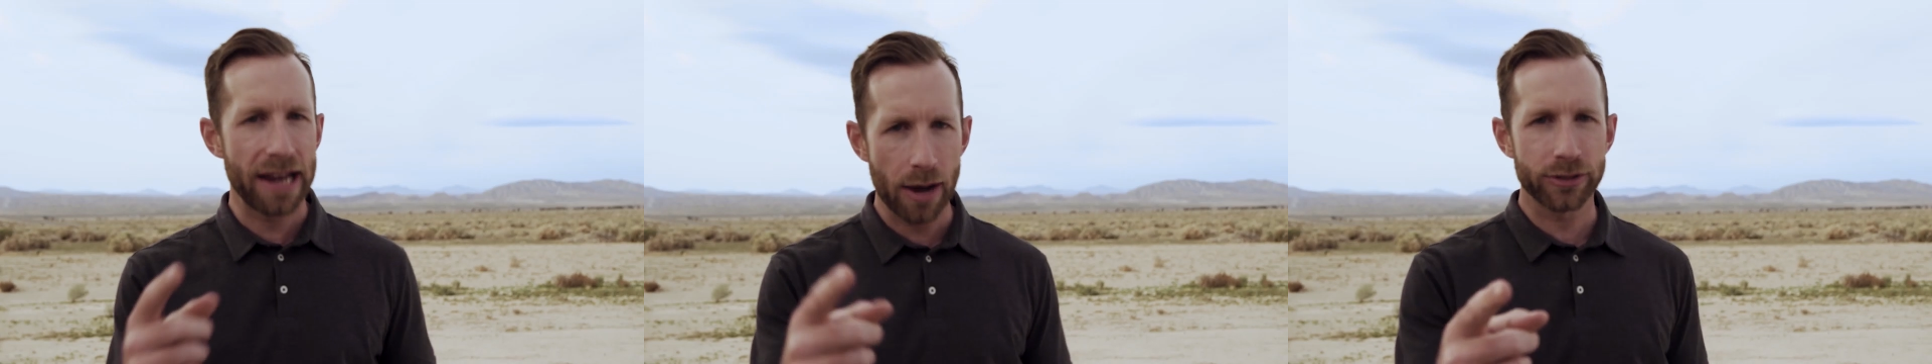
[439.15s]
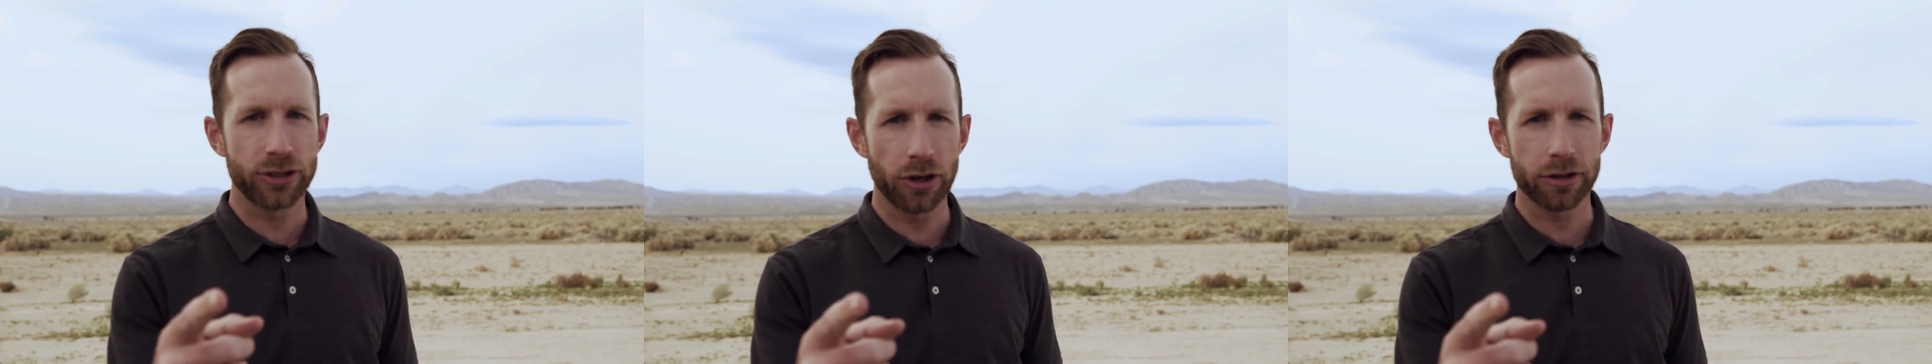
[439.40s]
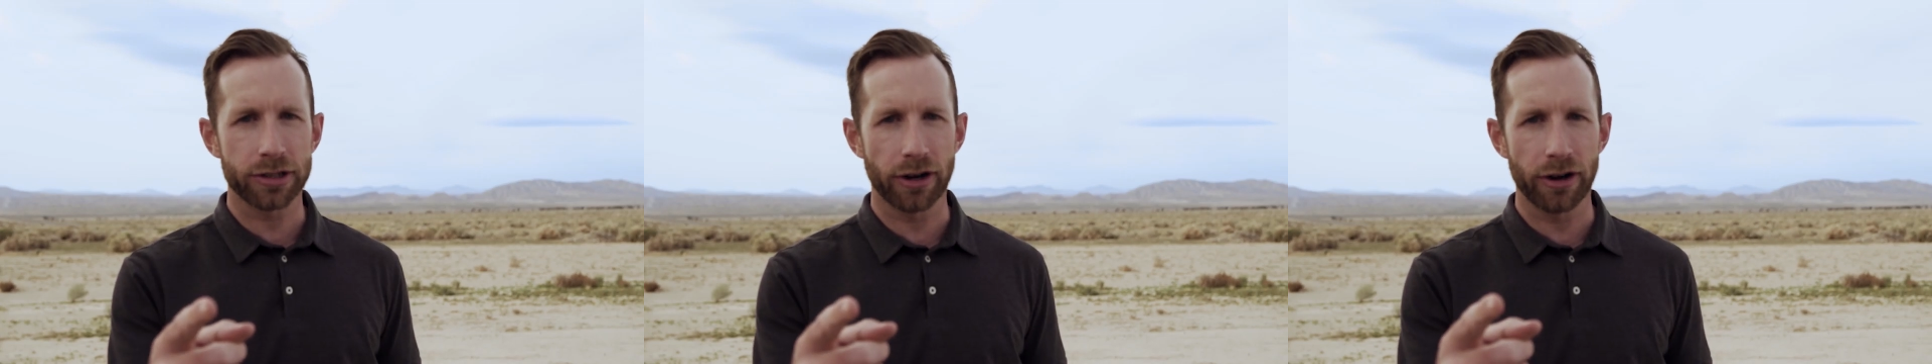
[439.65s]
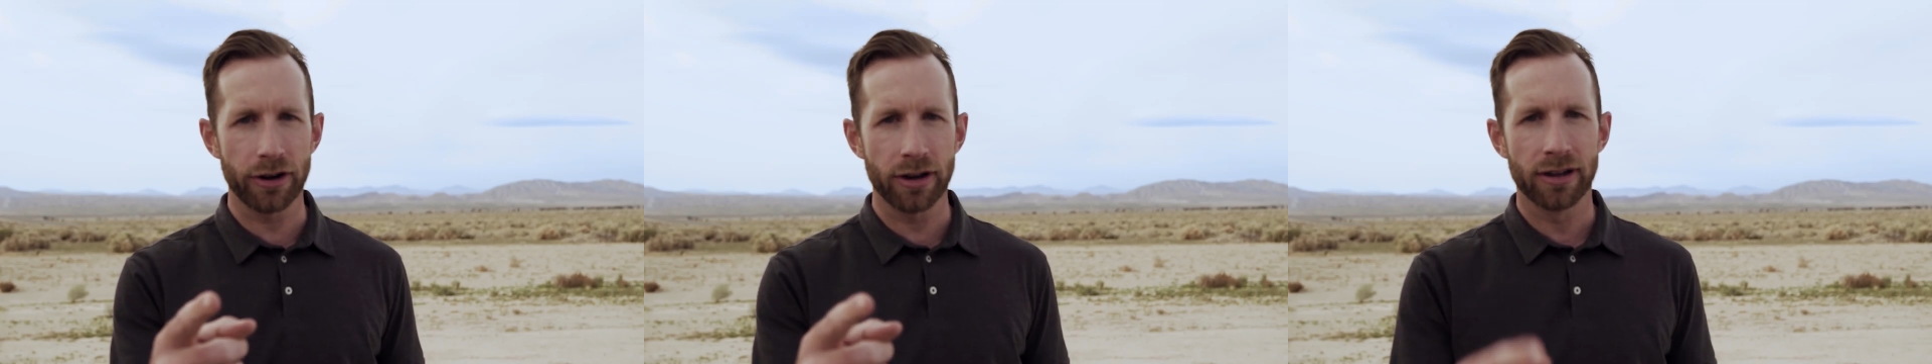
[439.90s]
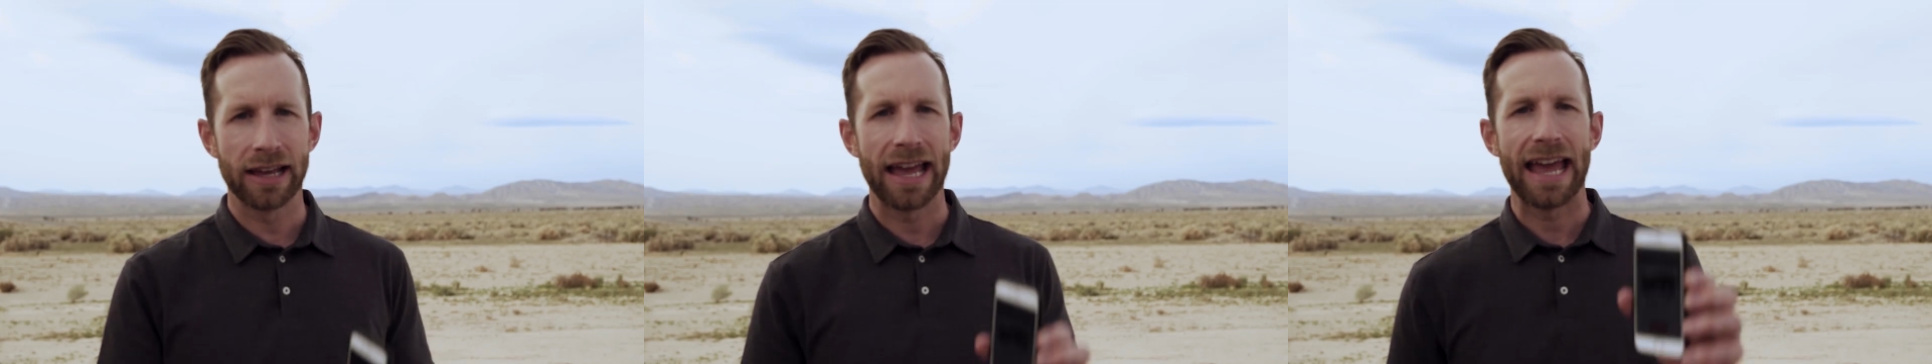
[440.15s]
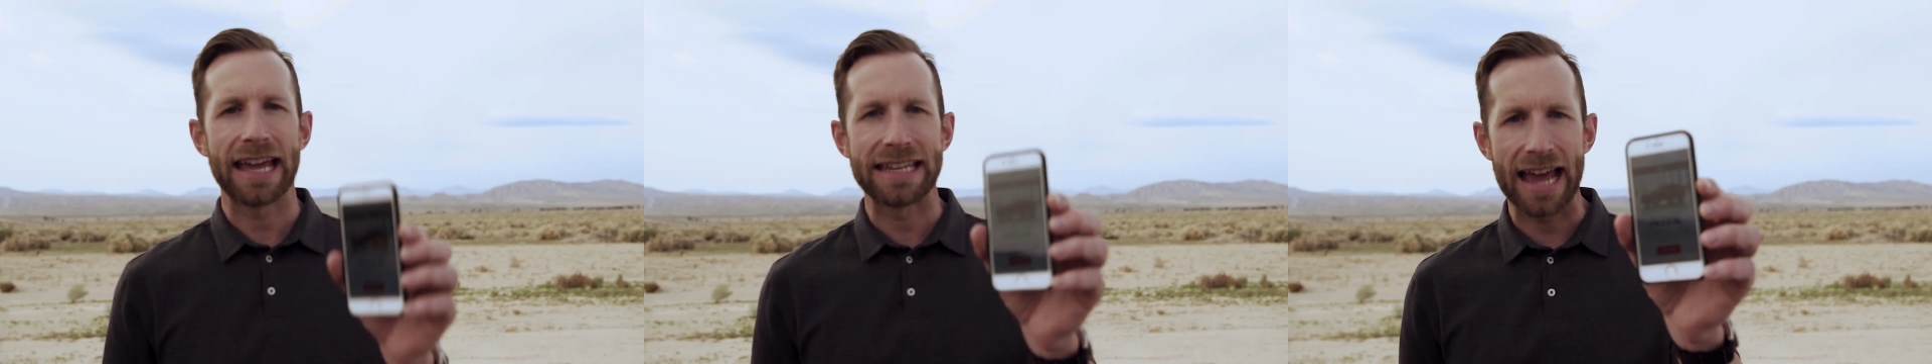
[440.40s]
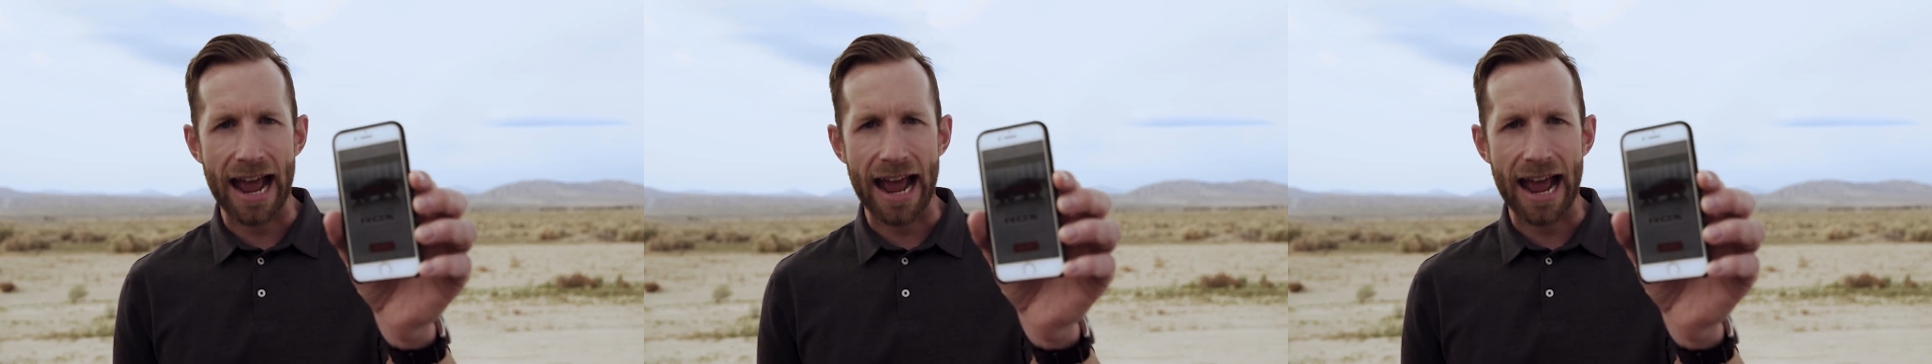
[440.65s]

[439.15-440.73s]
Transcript: now it's your turn. Head to